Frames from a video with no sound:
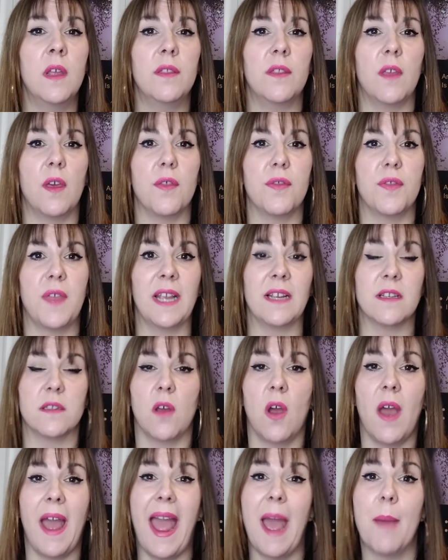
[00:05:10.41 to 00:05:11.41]
that things
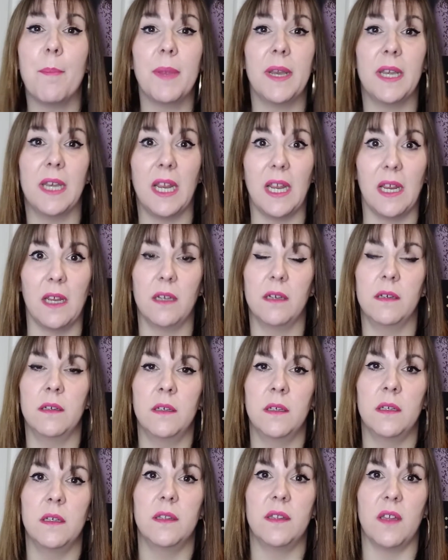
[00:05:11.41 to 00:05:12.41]
are happening
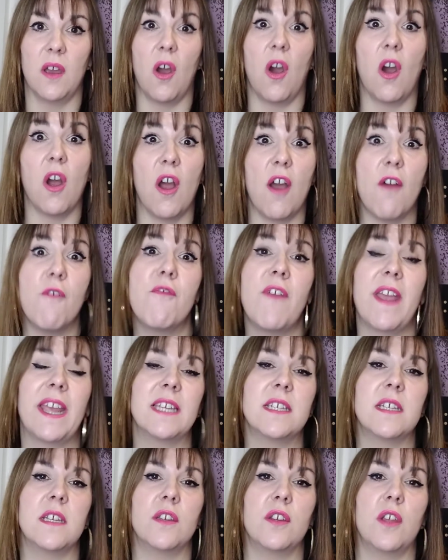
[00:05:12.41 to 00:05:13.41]
that are
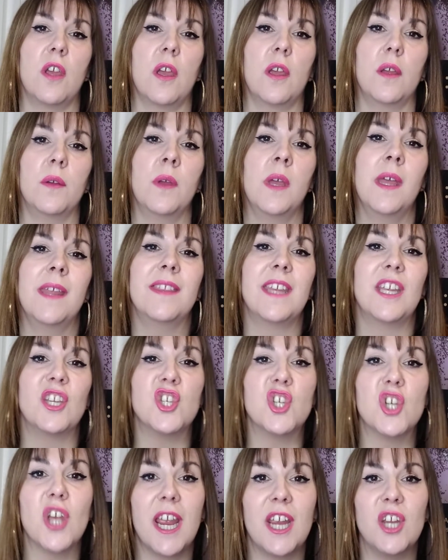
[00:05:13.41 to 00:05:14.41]
affecting you, then
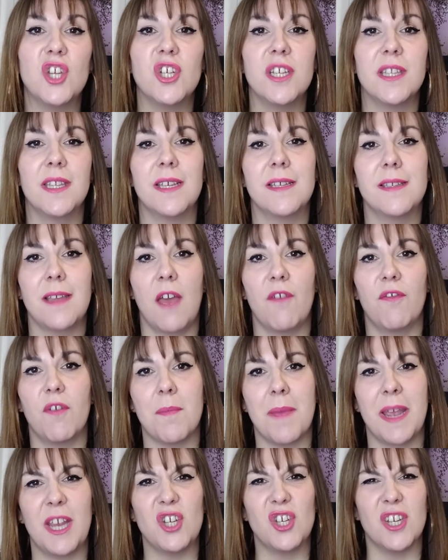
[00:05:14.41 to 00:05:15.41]
changing these
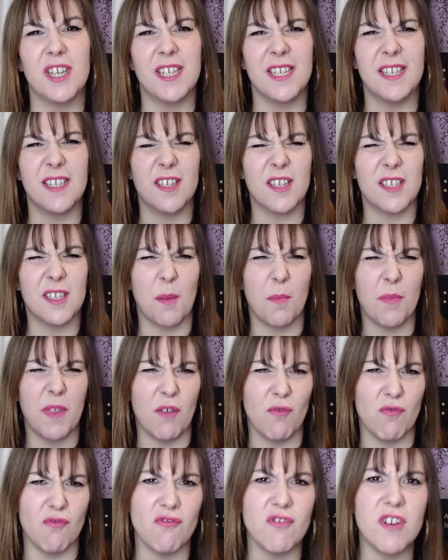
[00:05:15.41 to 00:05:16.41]
affirmations into something
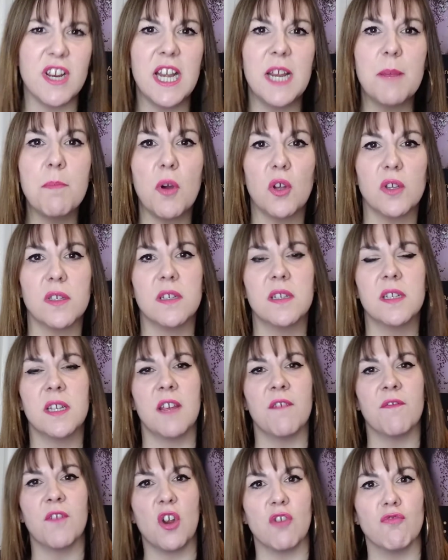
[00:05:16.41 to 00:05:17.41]
really
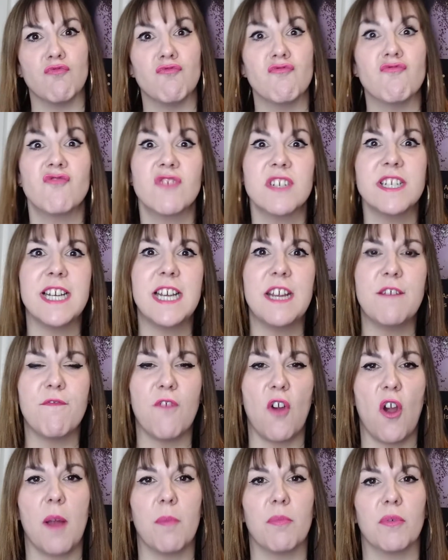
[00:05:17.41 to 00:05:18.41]
positive and really
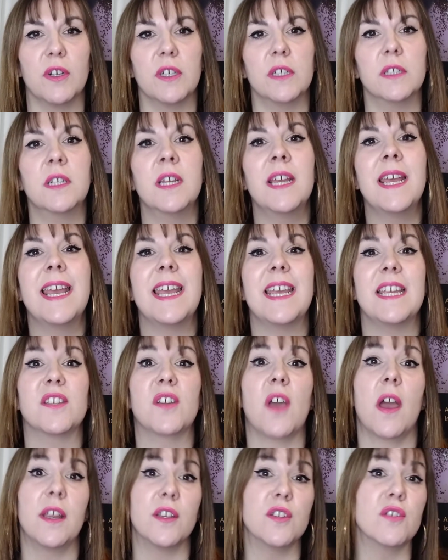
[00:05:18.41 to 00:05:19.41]
vibrant is
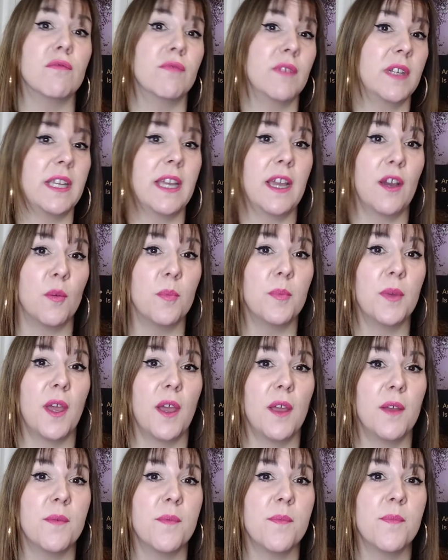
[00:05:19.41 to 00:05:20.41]
going to really help
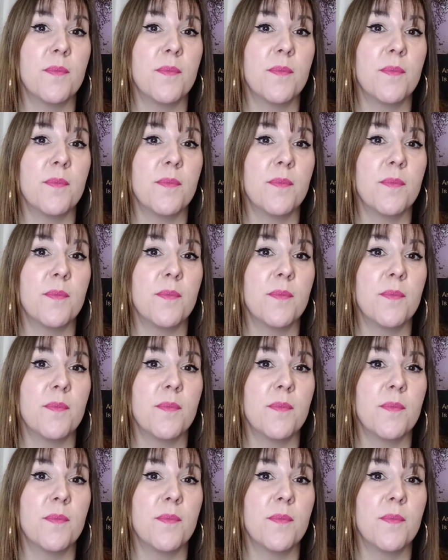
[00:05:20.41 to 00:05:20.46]
you.